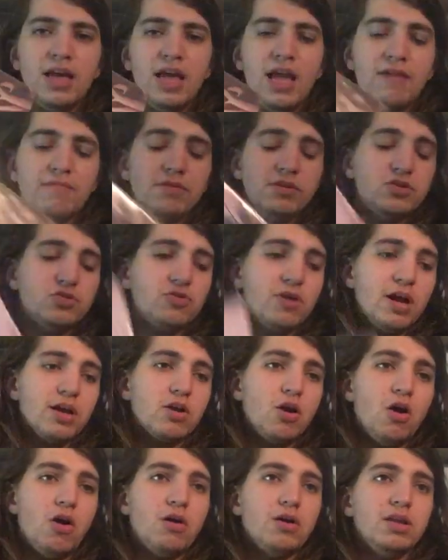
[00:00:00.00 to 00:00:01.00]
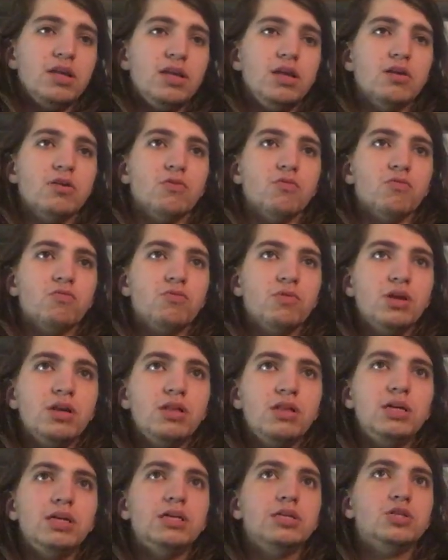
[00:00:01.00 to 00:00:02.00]
every track on here
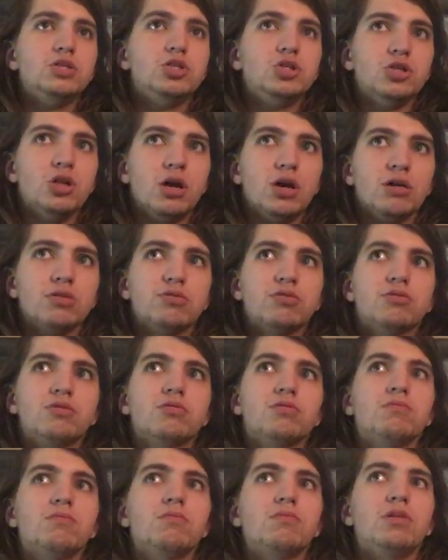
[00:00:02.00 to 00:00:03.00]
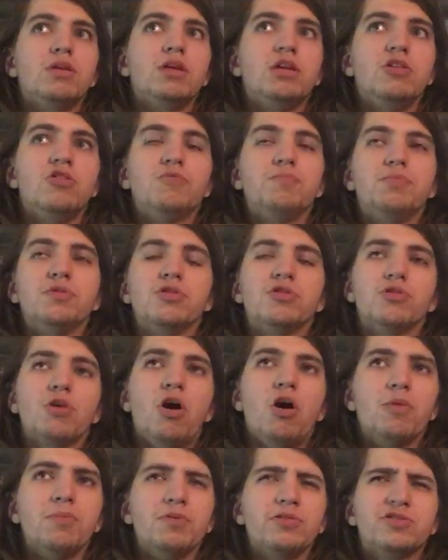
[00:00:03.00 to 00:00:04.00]
really just is
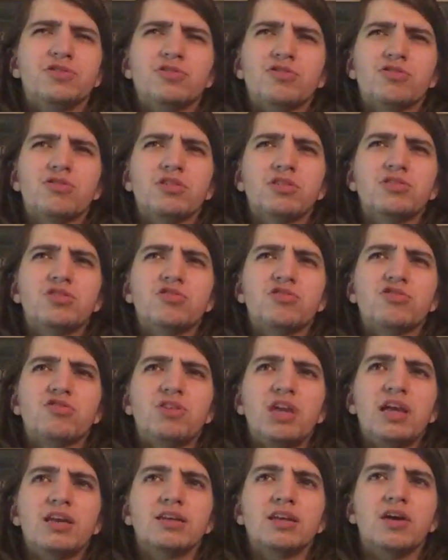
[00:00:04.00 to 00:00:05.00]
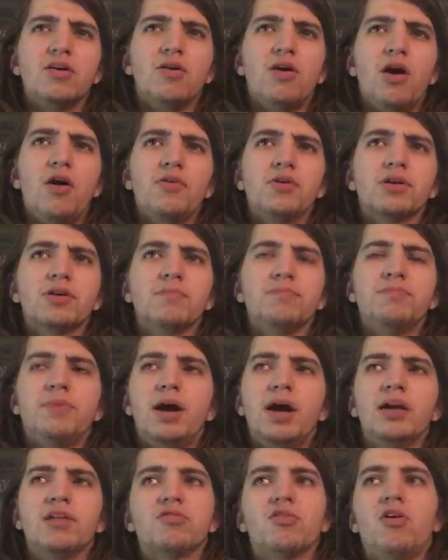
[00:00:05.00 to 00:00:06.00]
bizarre, but just such a standout how he
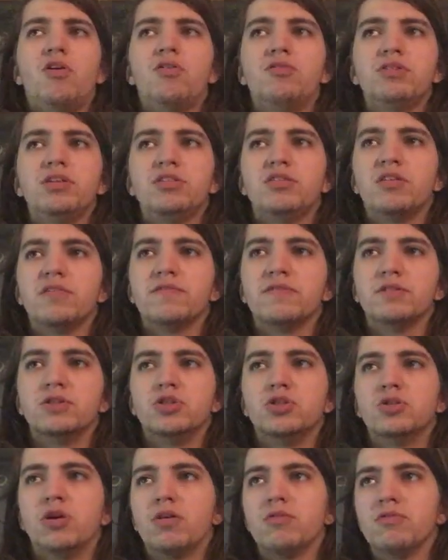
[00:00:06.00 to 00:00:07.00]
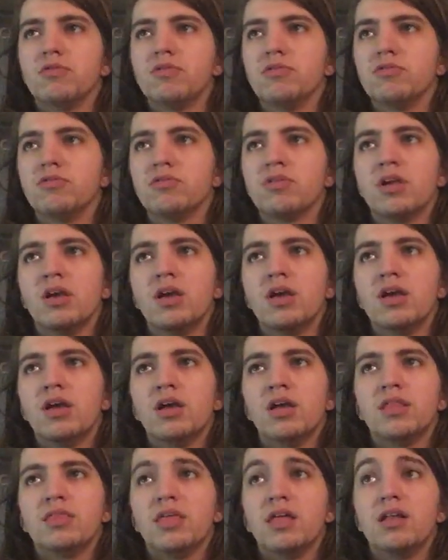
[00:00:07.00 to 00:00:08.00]
combines all these different genres
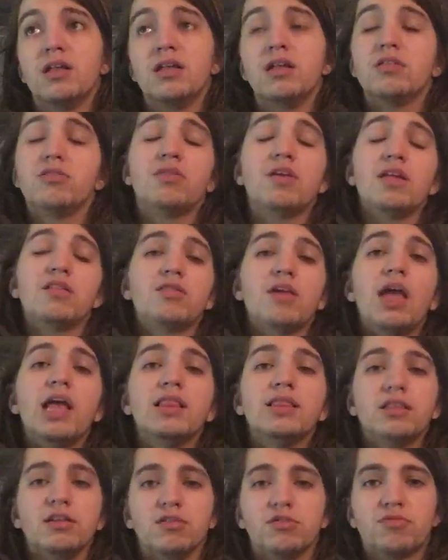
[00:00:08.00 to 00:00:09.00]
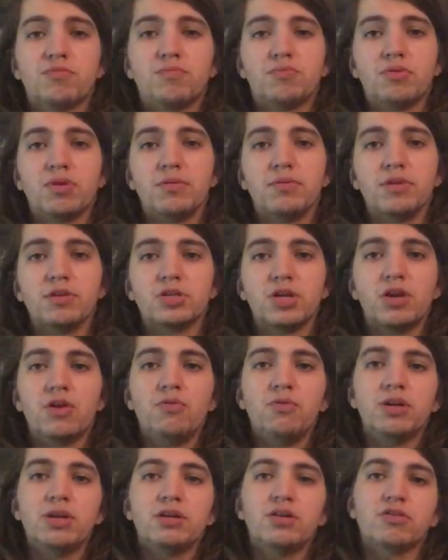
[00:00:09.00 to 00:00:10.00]
that it's it's endless pretty much. I
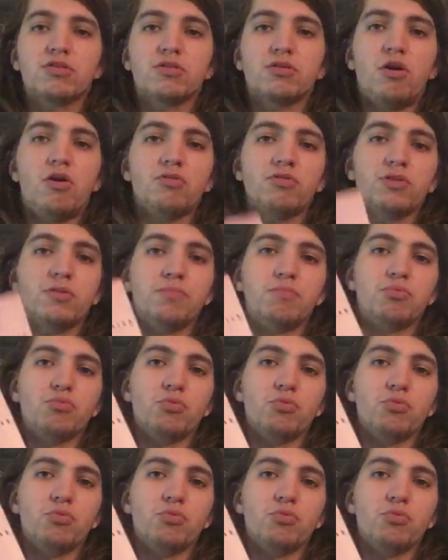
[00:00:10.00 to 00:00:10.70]
know he just calls it